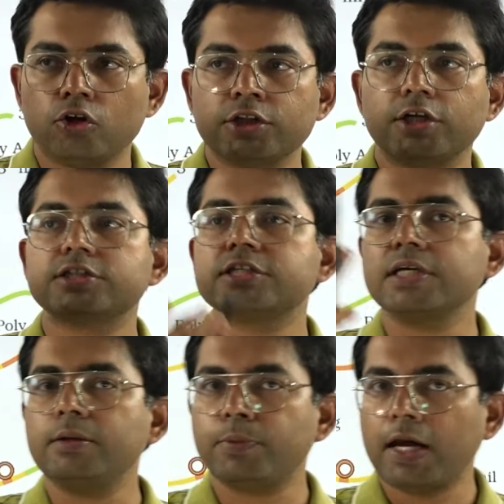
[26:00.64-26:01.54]
on the
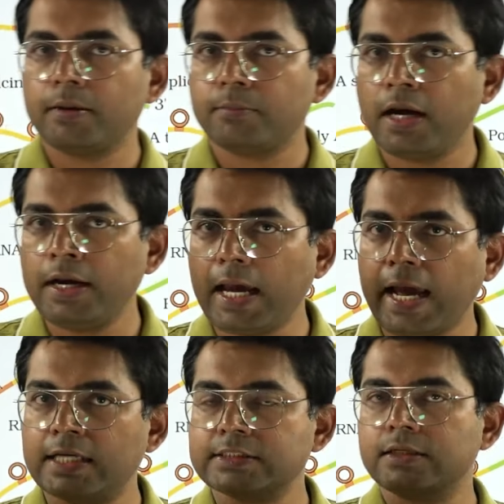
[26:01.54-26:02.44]
3' end
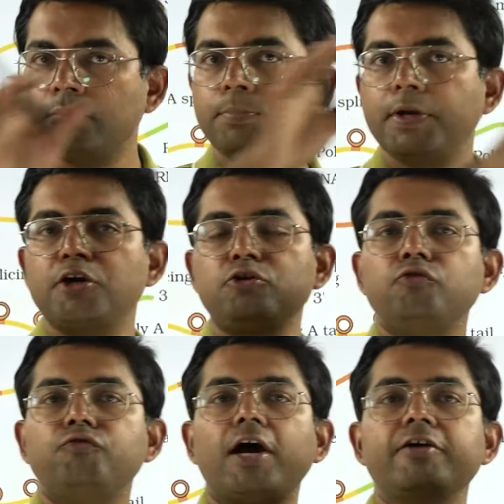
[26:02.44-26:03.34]
as compared
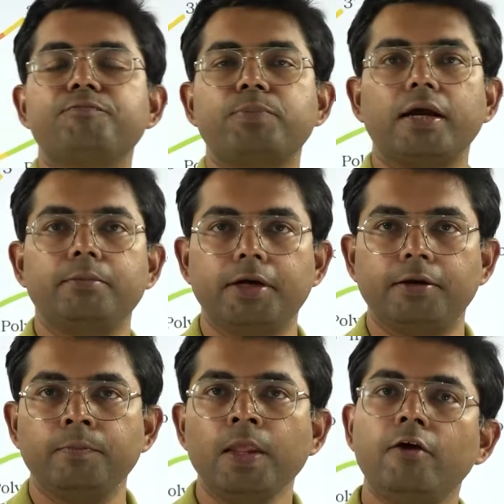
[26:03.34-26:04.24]
to 5'
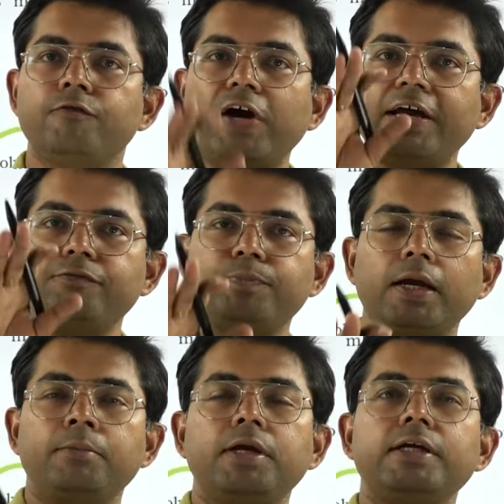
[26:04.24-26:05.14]
end. 5'
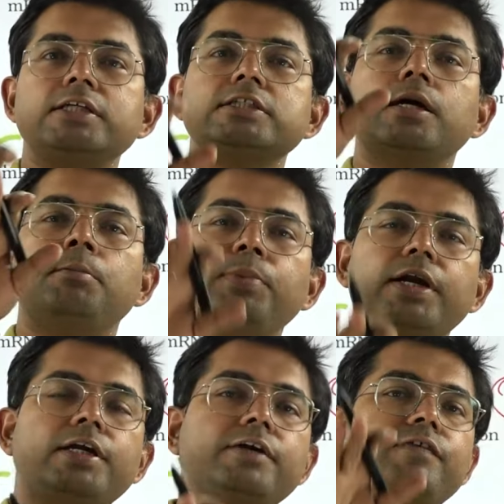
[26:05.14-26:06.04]
end is
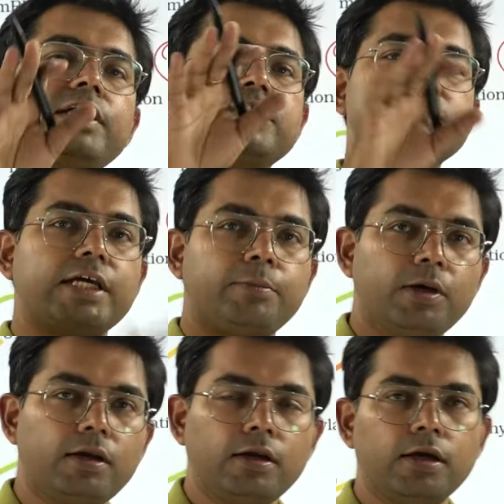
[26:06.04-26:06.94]
comparatively
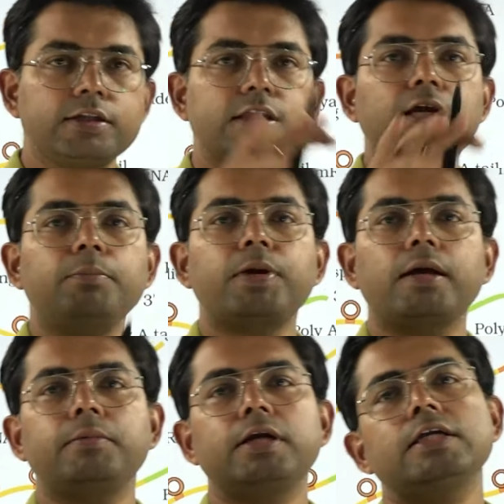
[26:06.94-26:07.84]
stable, 3'
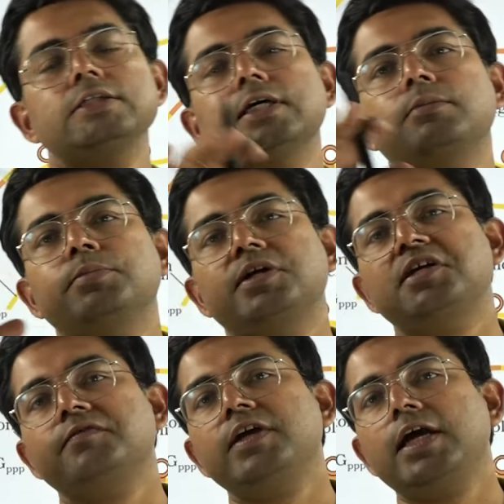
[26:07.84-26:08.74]
end is
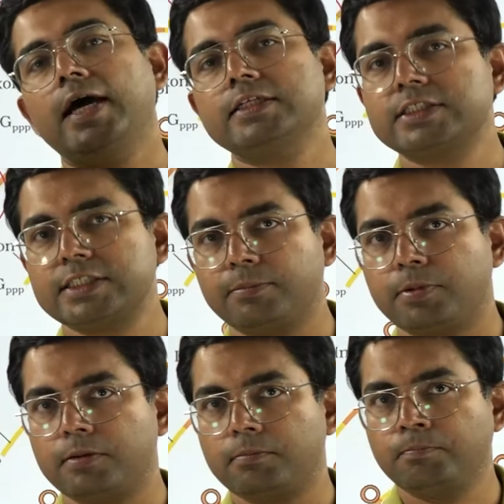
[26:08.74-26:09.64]
comparatively
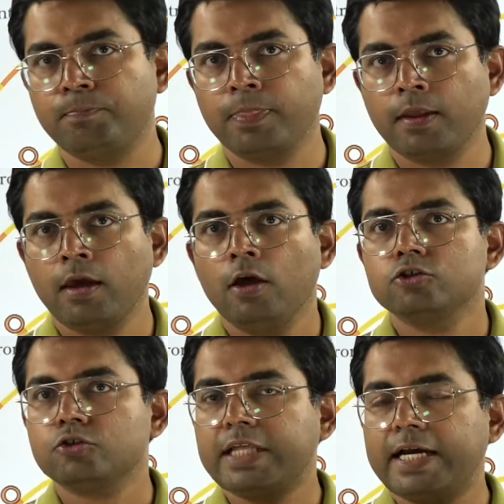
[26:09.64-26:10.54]
unstable.
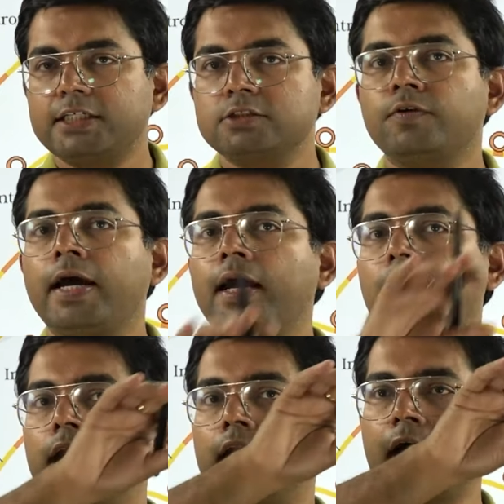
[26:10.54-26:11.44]
So that is why
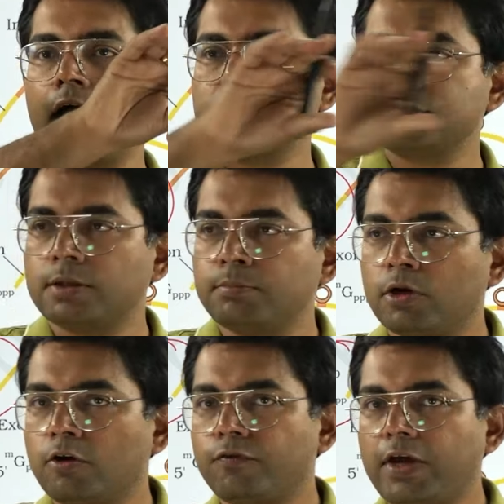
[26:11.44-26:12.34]
a large
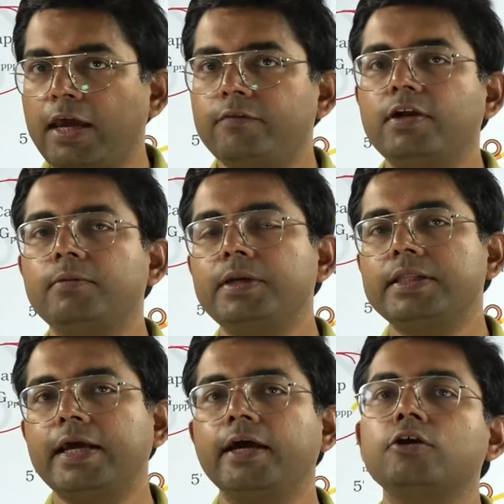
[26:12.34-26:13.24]
number of A will be
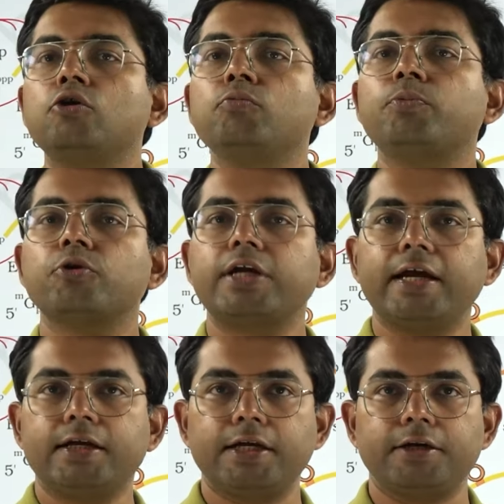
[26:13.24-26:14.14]
there to
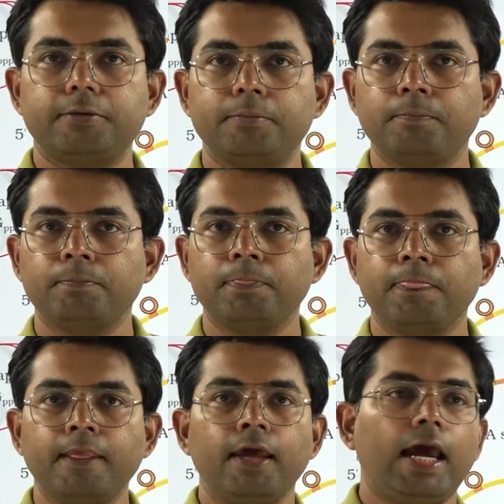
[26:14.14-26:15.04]
protect it.
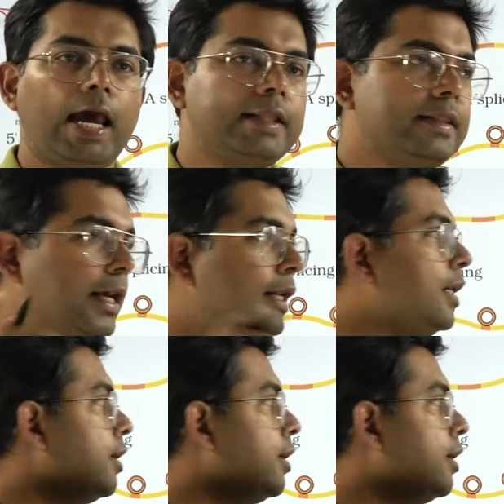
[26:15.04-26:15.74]
And then